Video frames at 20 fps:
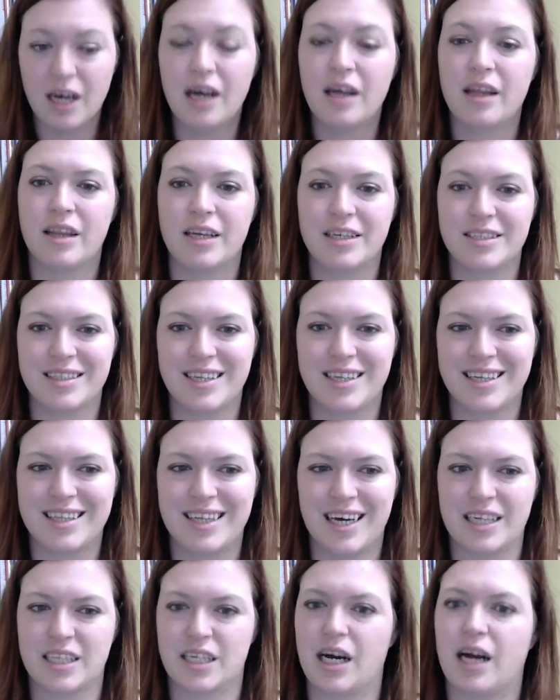things like
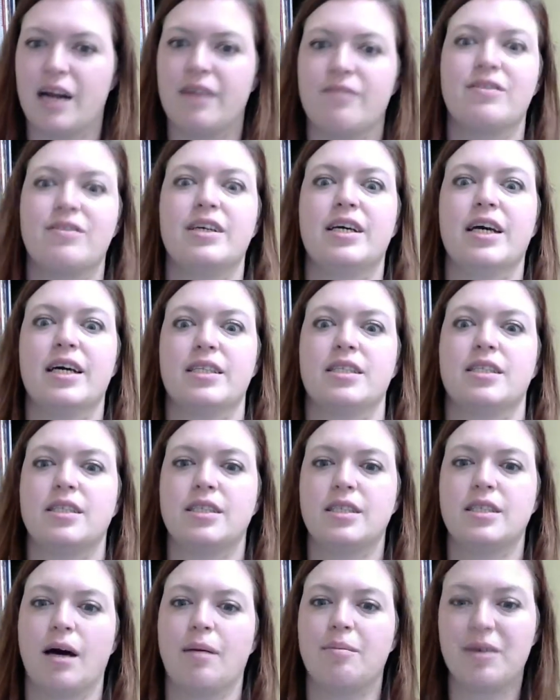that to kind of get
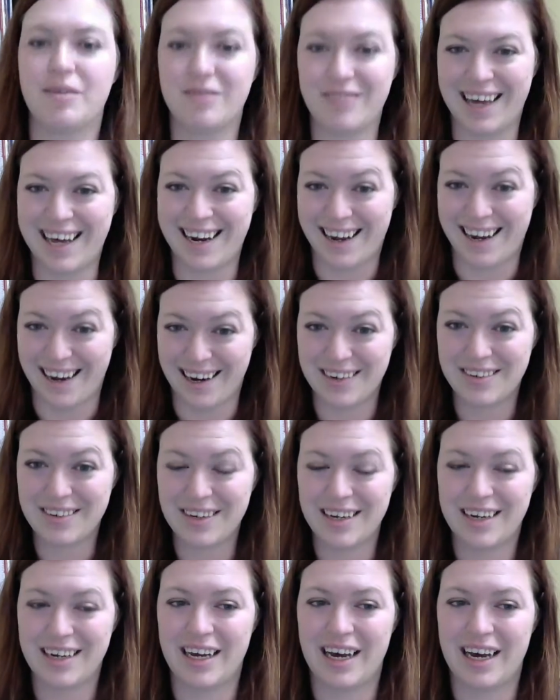some of that out
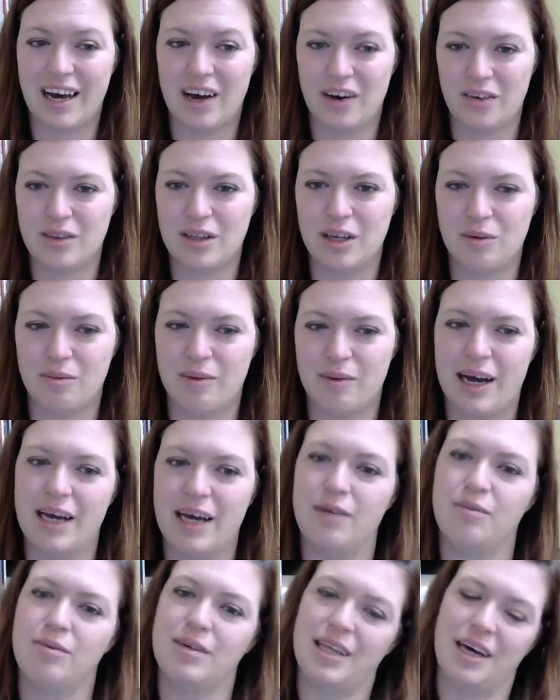in a healthy
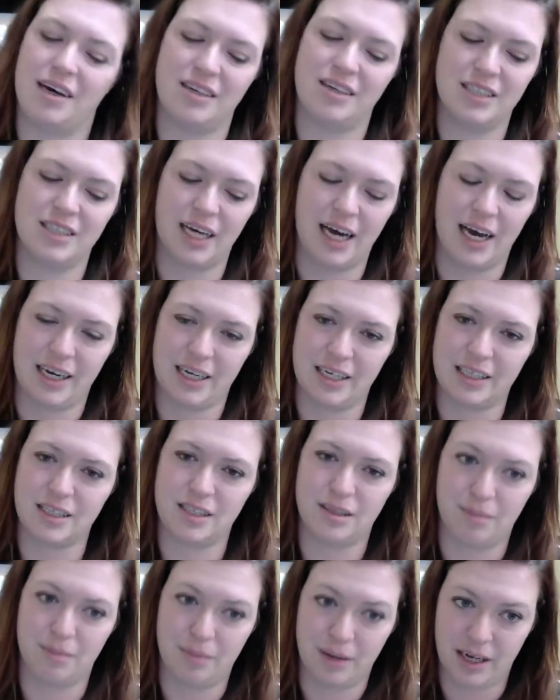way without attacking
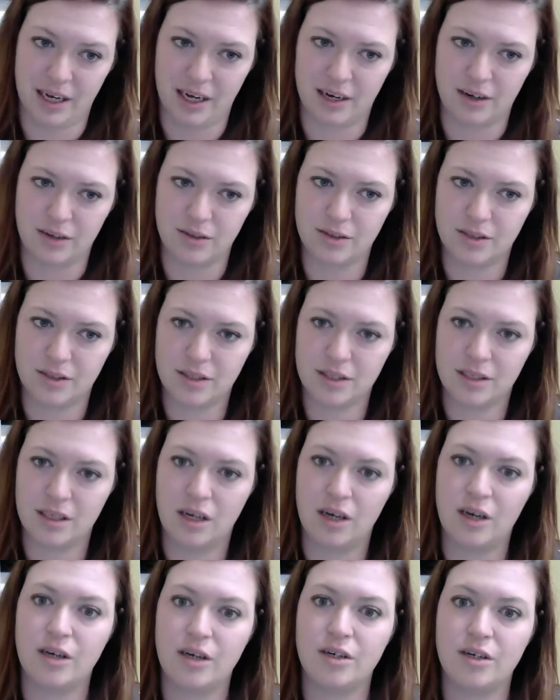somebody else.
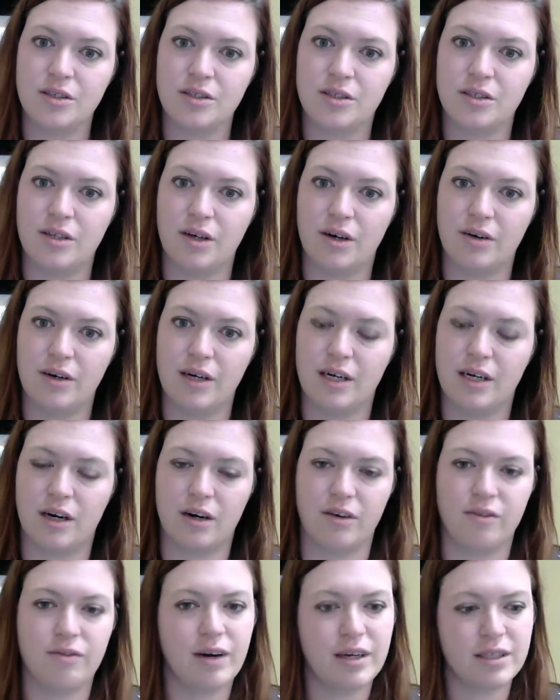So in
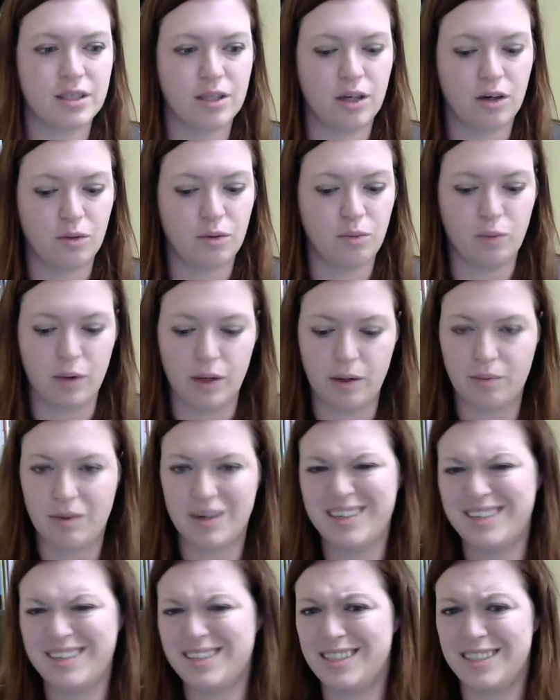our red zone, we
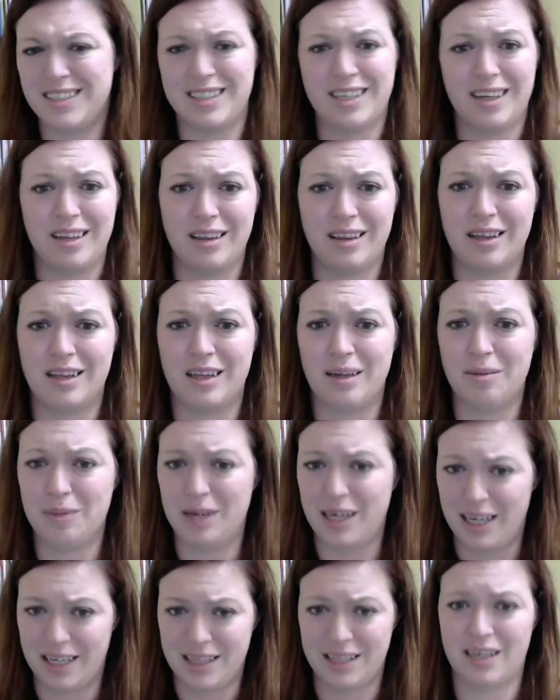want to just
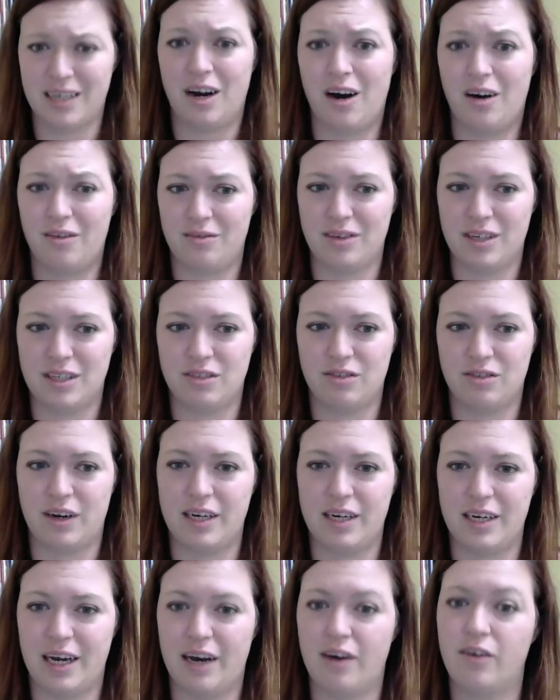eliminate the conflict
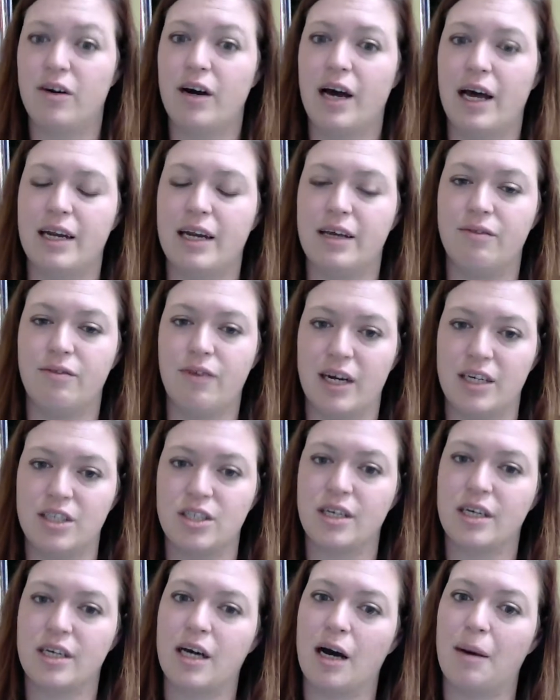right now and
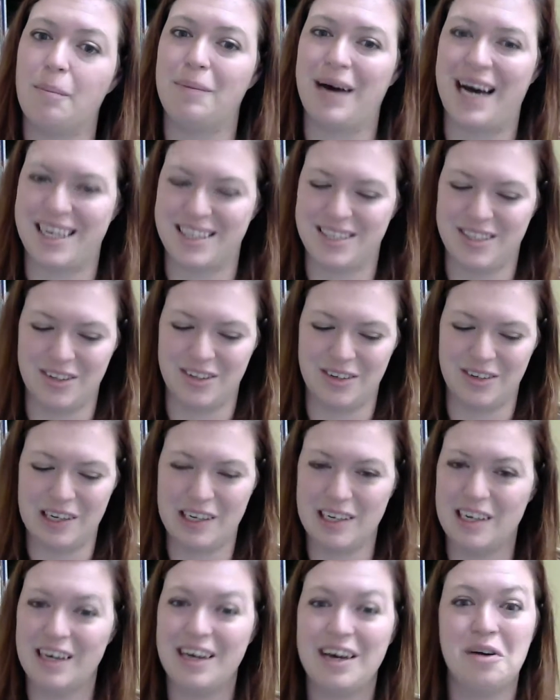eventually come back to
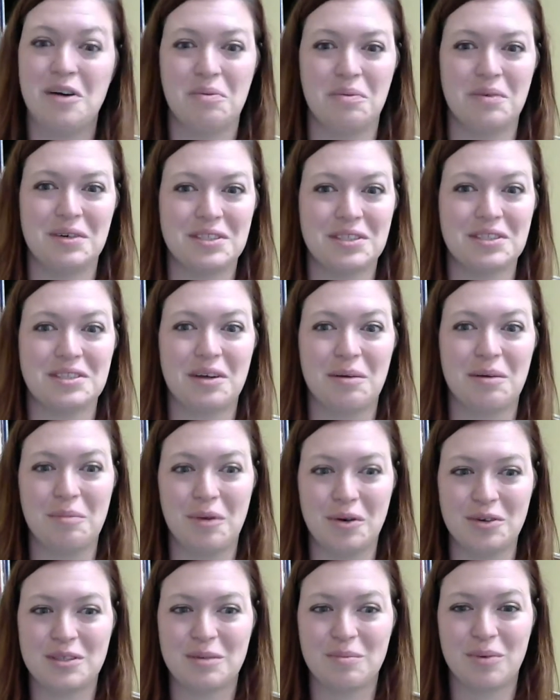it, which is our
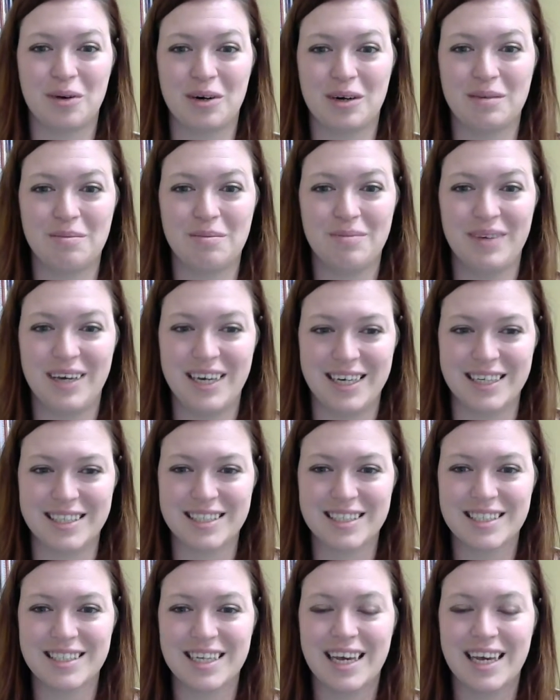most important piece.